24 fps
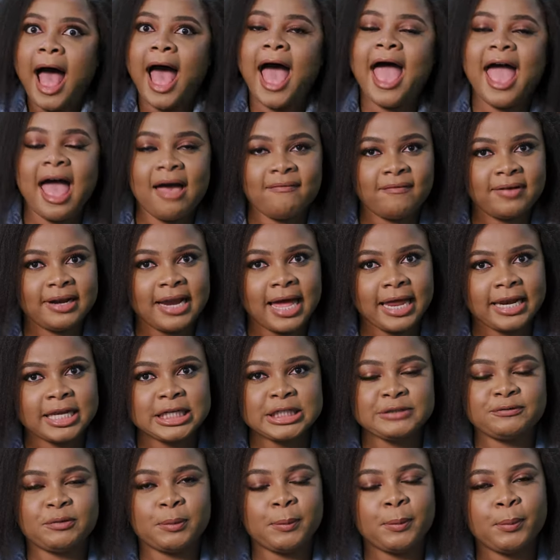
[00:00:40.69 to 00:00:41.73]
I have an
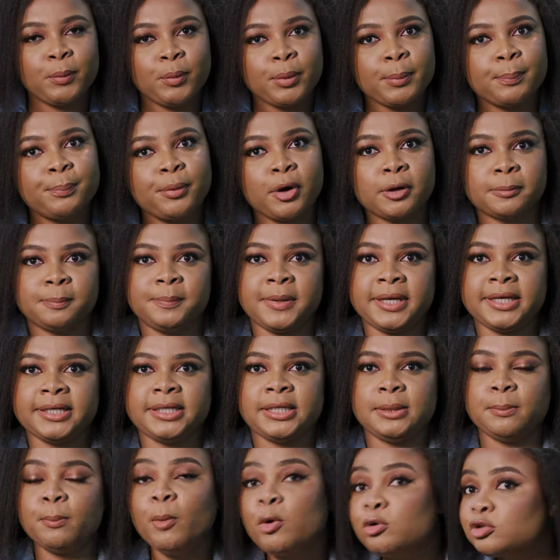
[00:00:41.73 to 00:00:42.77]
allergy for people with pot
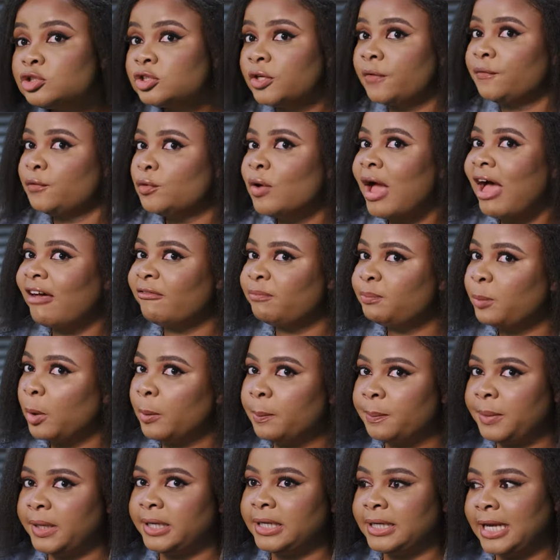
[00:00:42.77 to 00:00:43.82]
belly. Most of you have
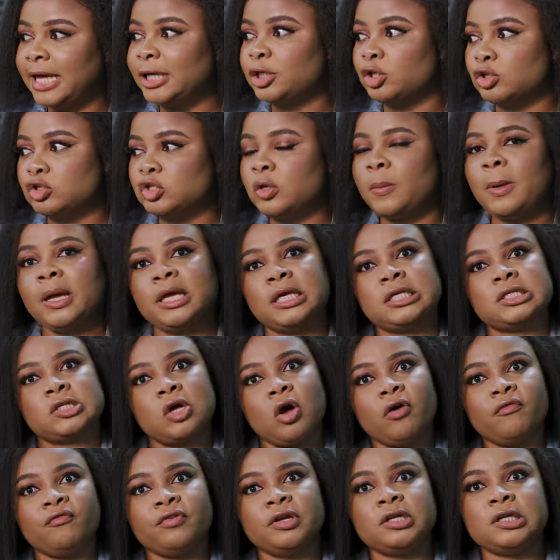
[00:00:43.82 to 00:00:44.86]
pot belly, like your stomach is
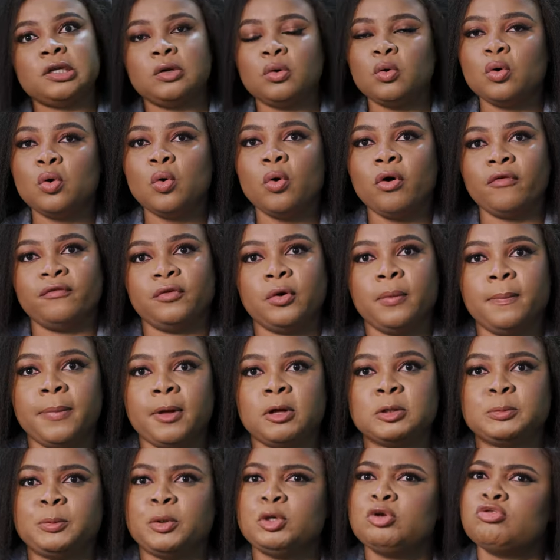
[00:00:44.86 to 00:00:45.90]
covering the logo of your belt.